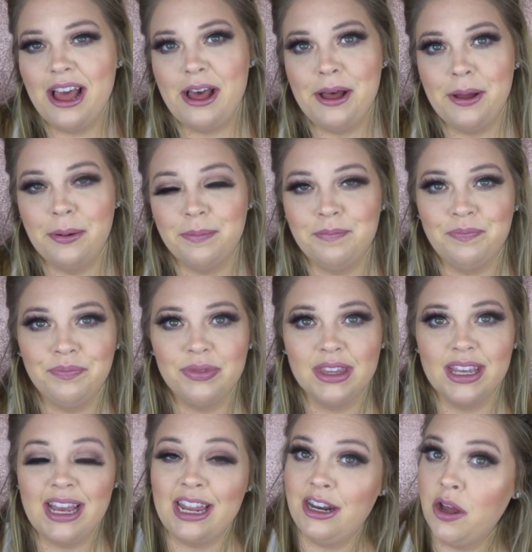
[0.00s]

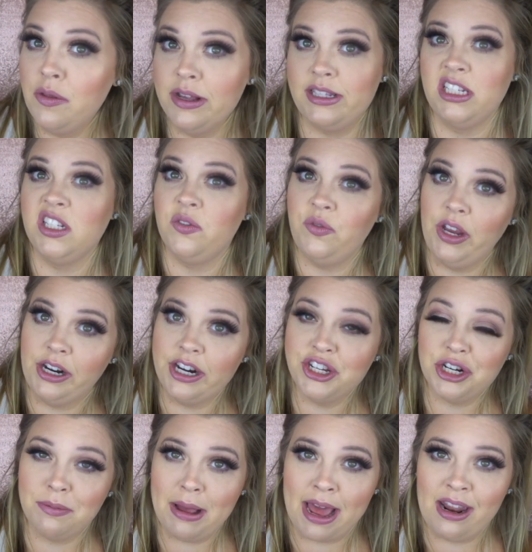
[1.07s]
I know this is very
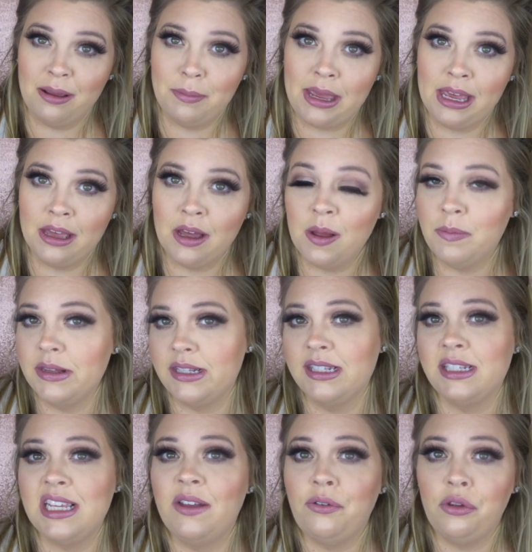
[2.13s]
dramatic makeup. This
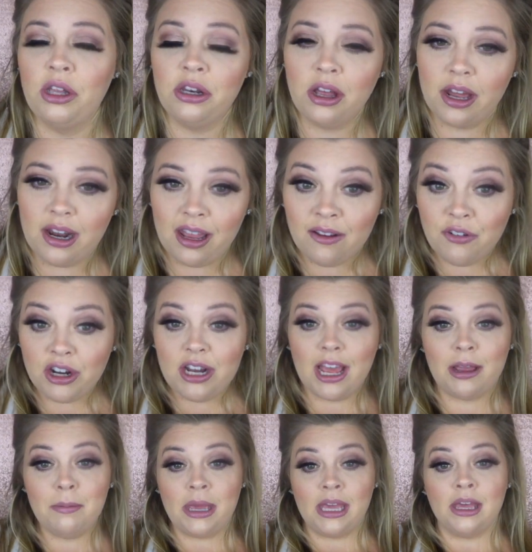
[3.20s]
is definitely not
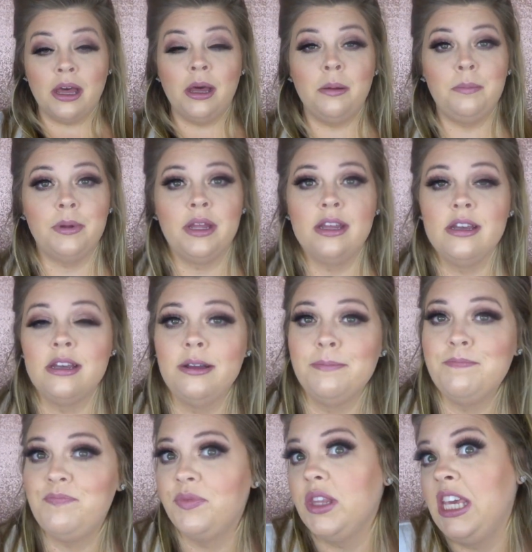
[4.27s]
everyday makeup,
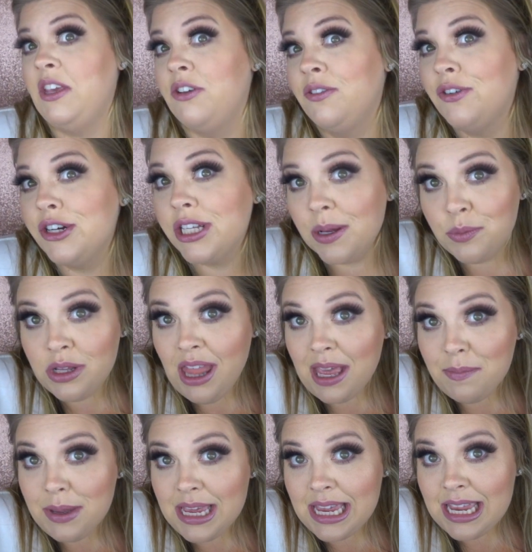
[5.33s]
even for someone
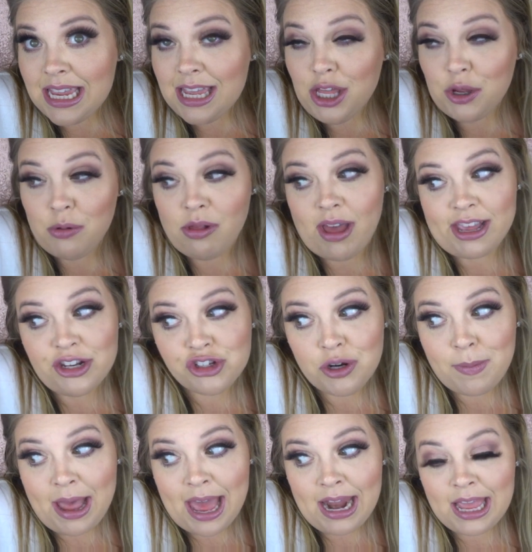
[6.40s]
like me who likes
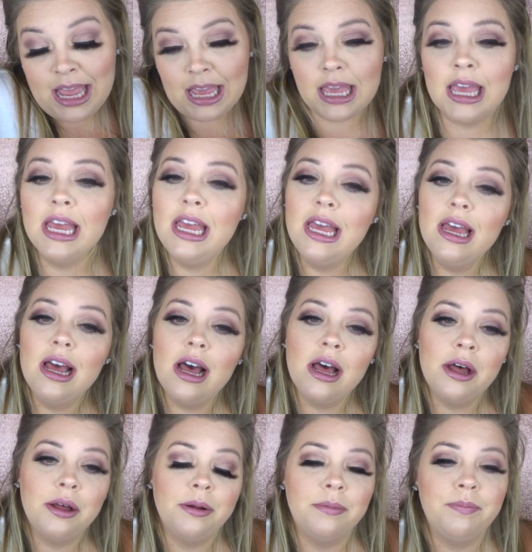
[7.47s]
dramatic. You
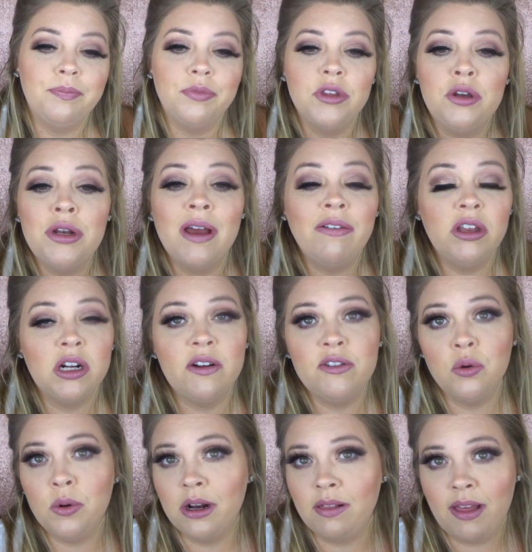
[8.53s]
definitely don't have
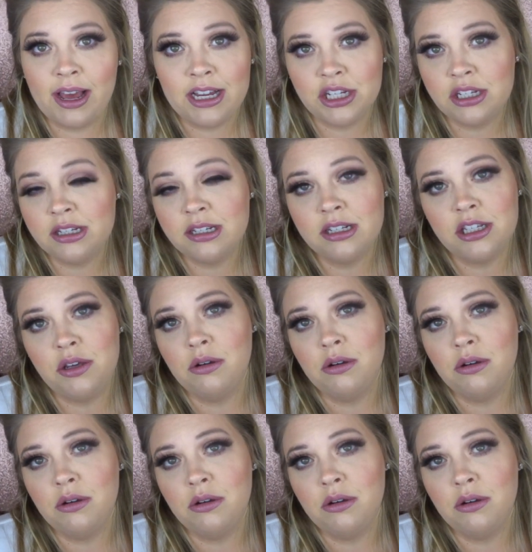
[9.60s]
to wear lashes.